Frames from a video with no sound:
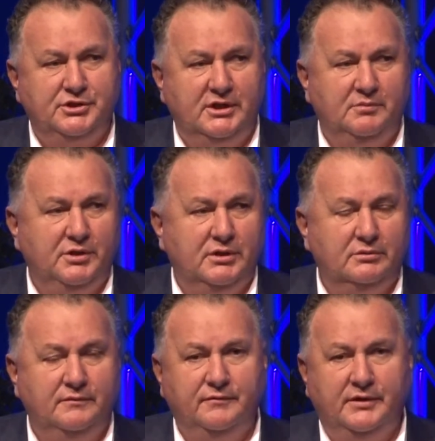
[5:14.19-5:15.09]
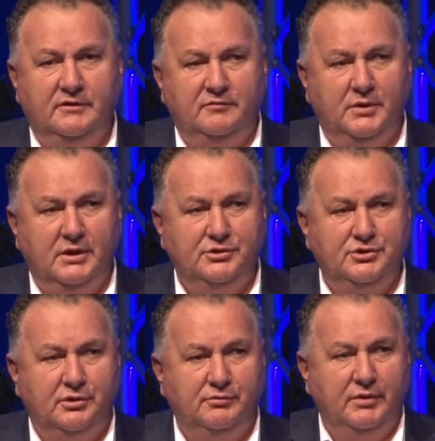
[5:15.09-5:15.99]
chaired by a good friend of mine,
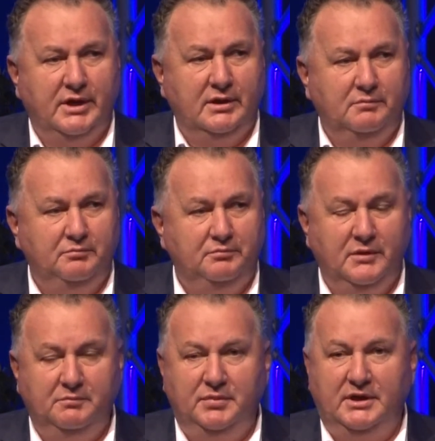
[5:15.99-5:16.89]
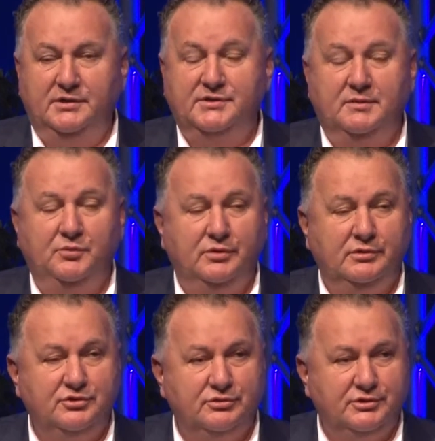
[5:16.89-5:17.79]
John Ray, embedded somewhere
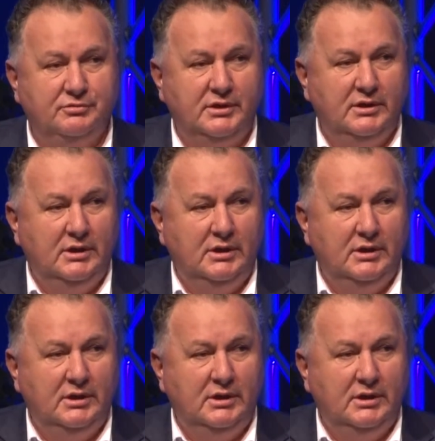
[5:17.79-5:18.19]
in Treasury,